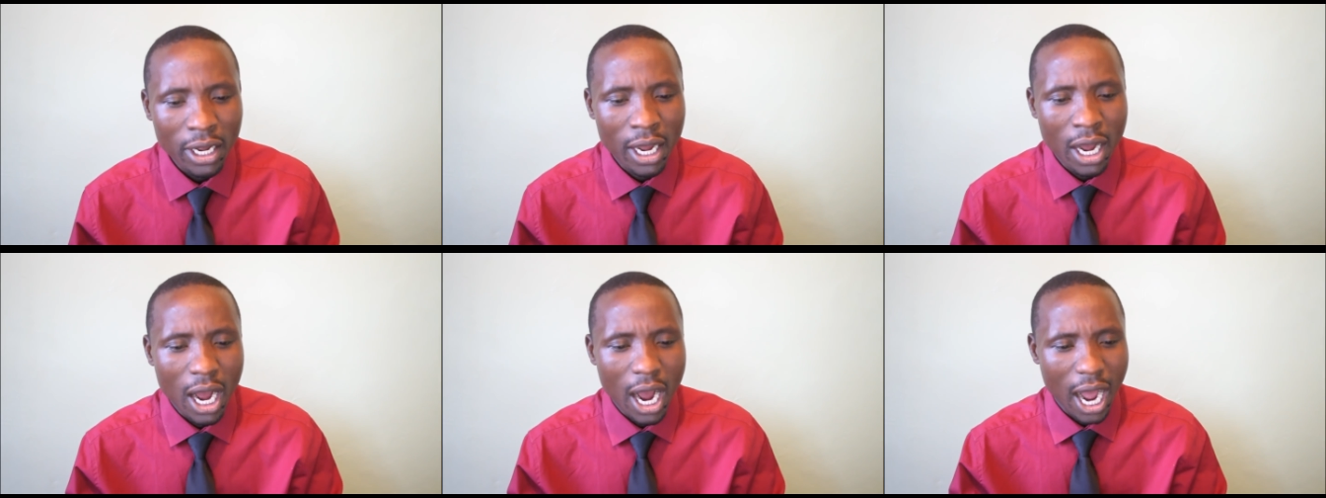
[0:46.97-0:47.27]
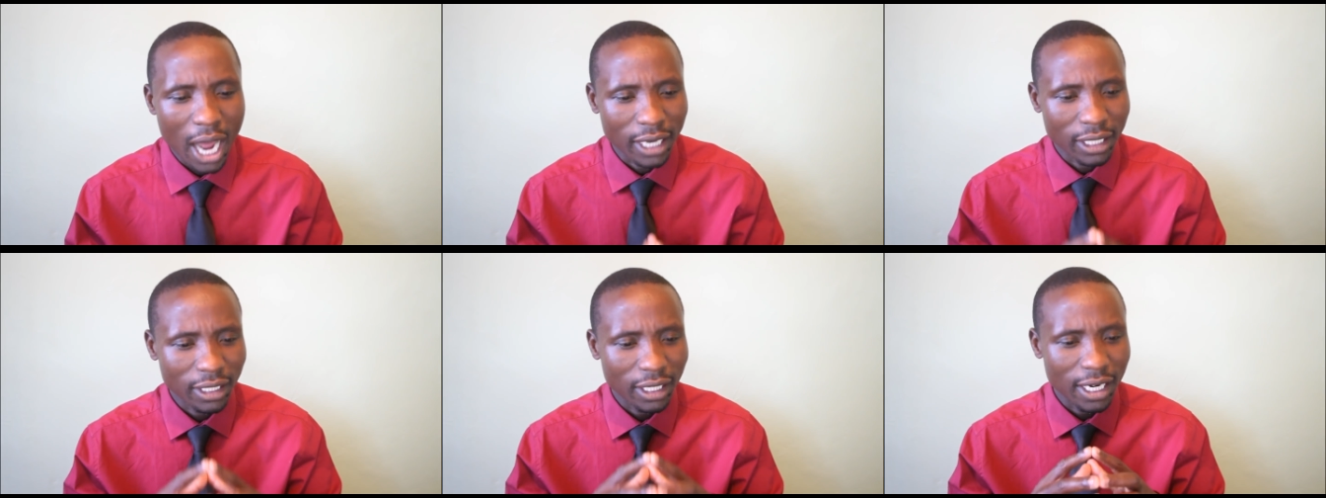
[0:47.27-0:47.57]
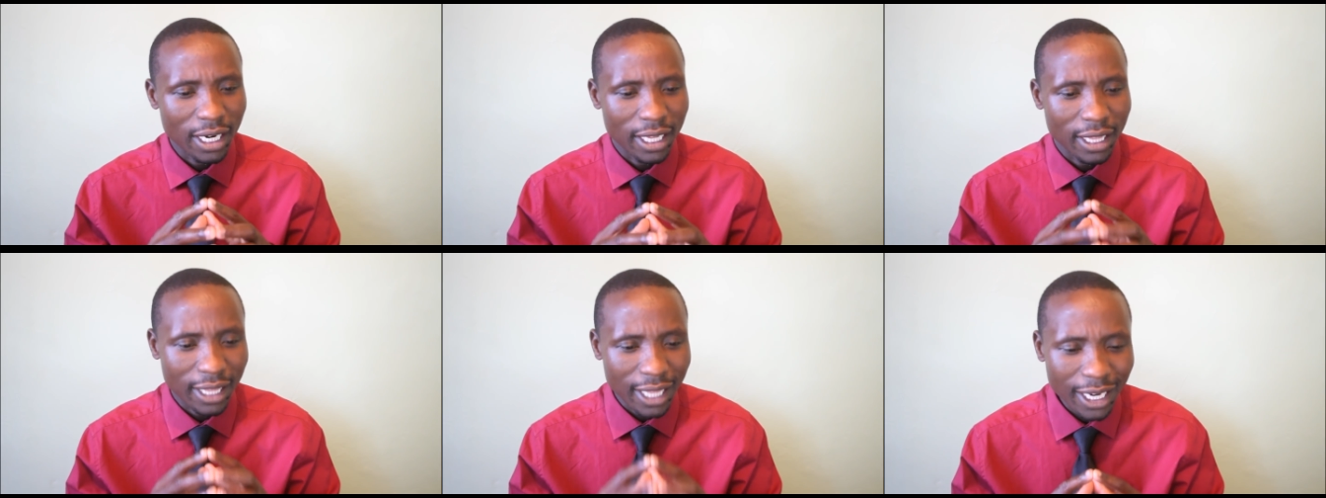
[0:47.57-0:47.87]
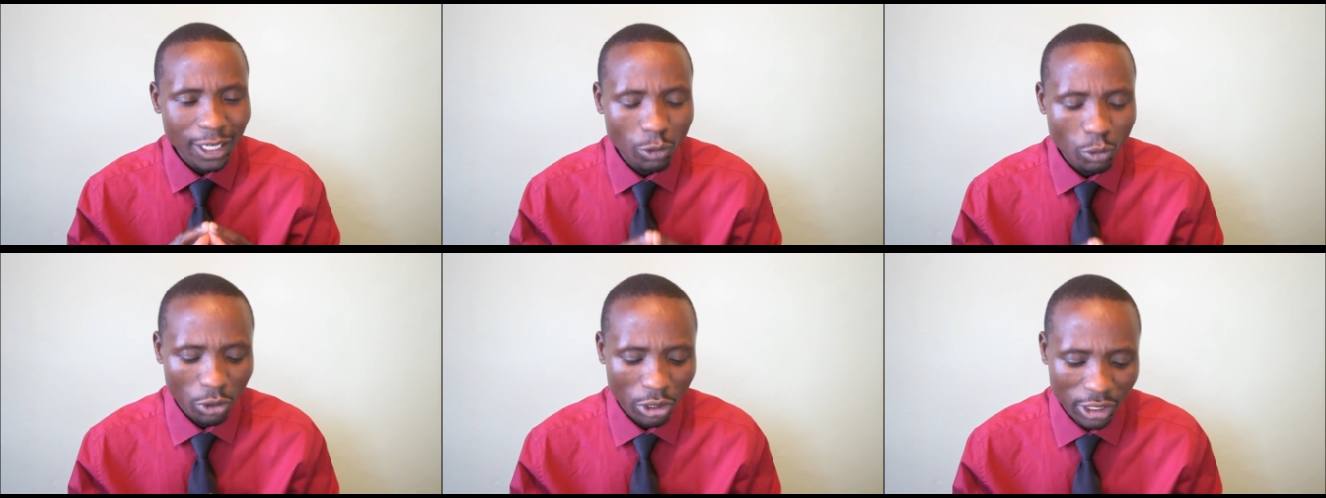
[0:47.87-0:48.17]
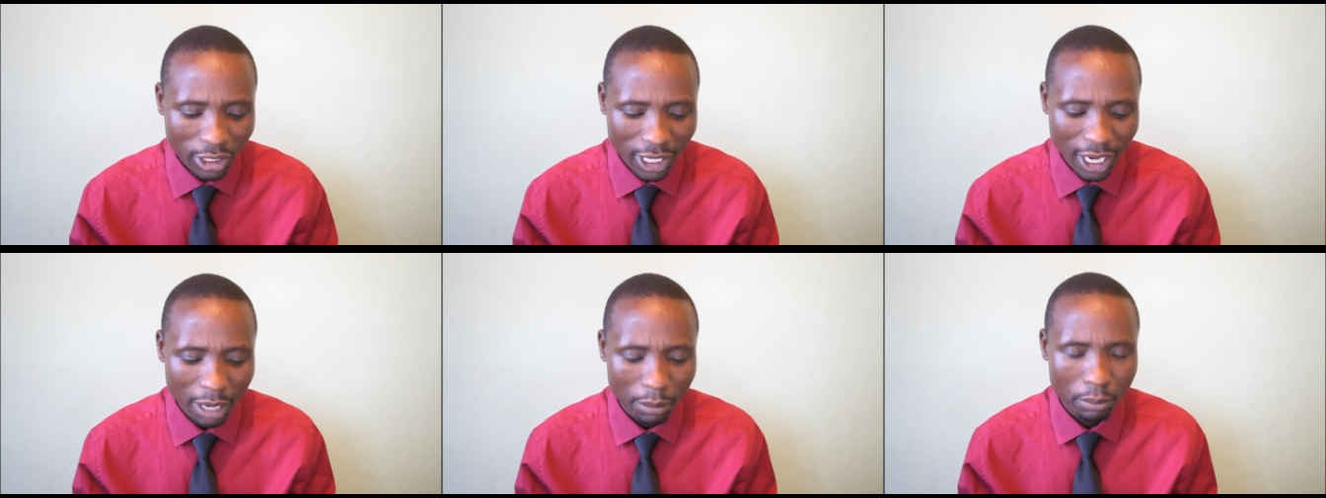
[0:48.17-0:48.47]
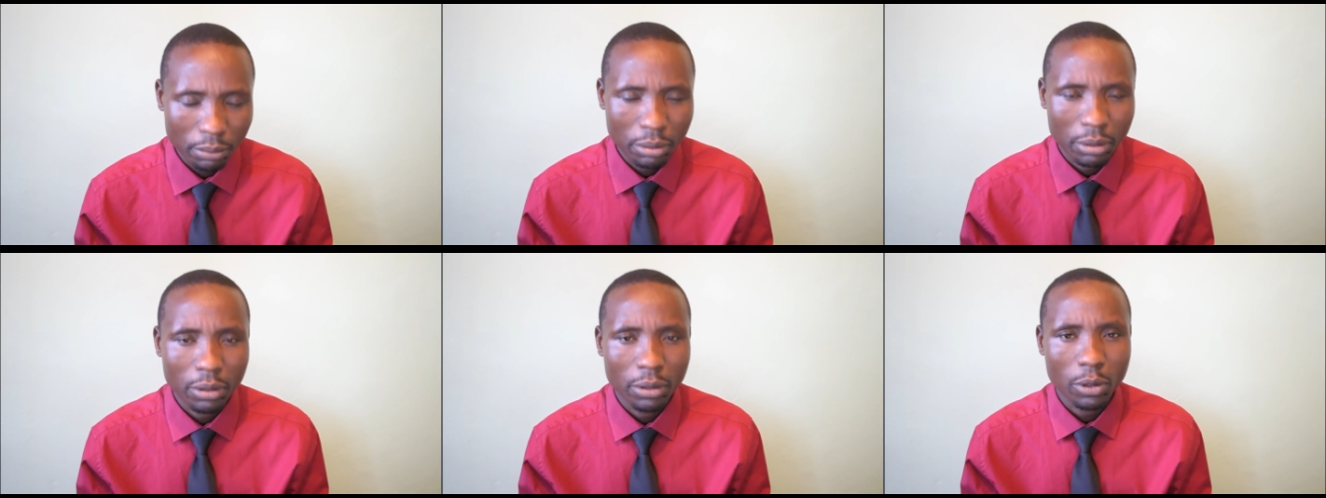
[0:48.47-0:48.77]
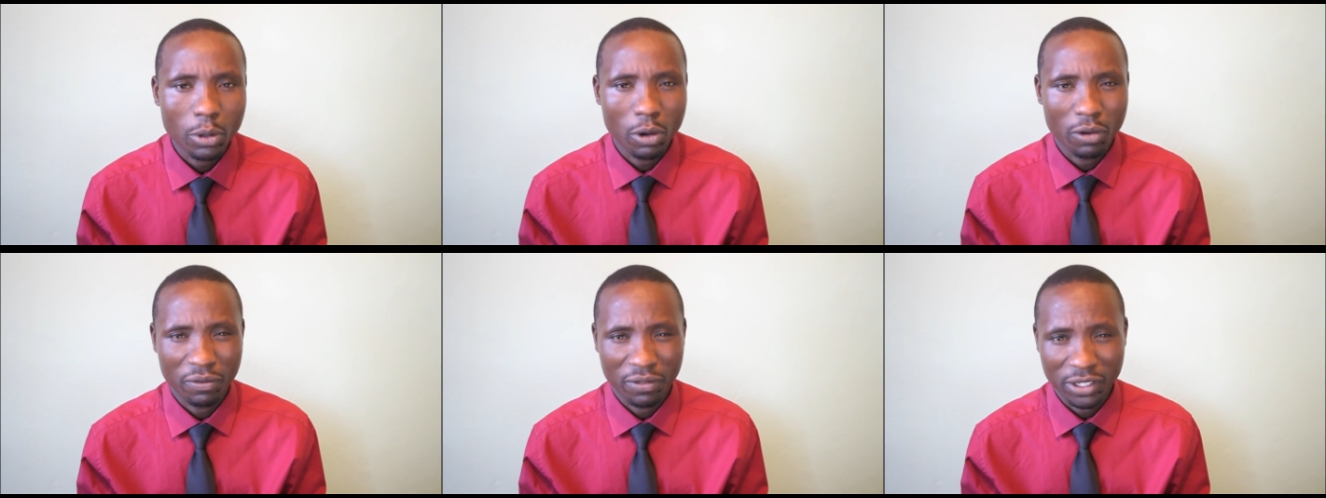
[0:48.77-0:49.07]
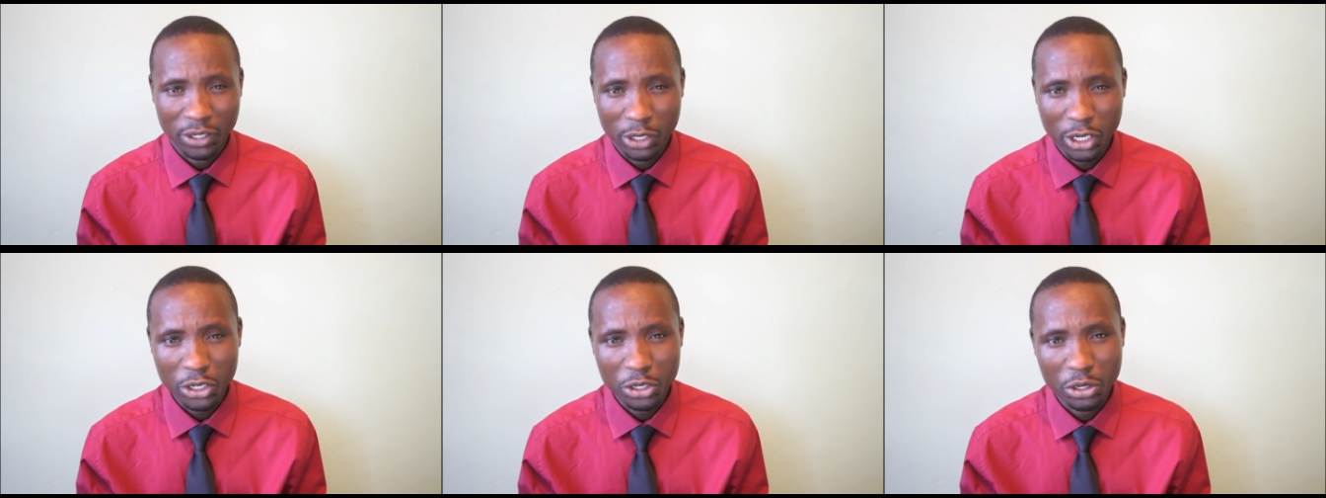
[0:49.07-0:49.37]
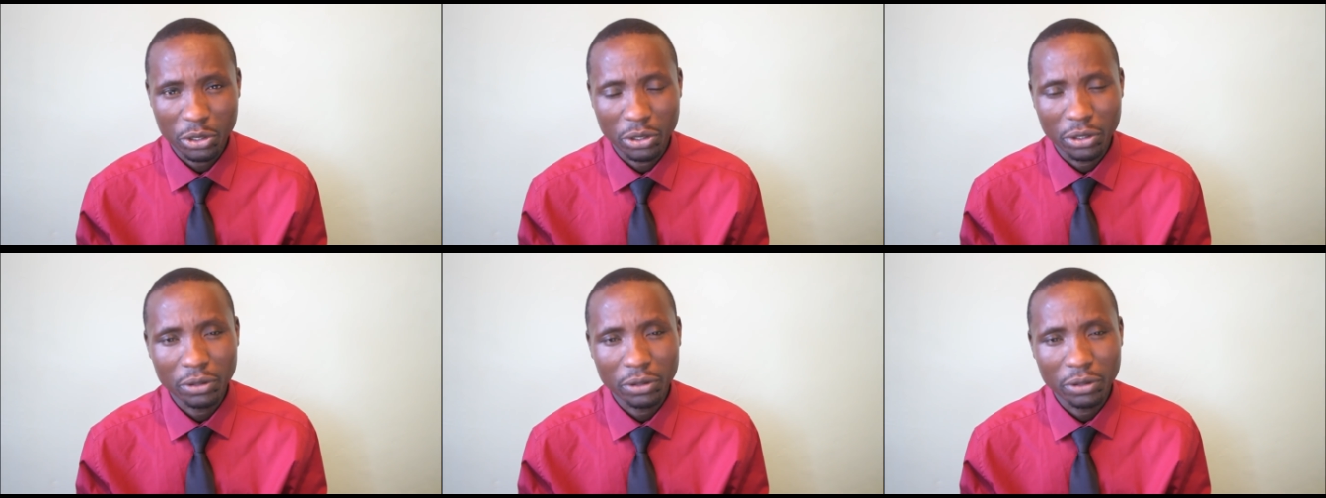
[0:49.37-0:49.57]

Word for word: And in that WhatsApp conversation,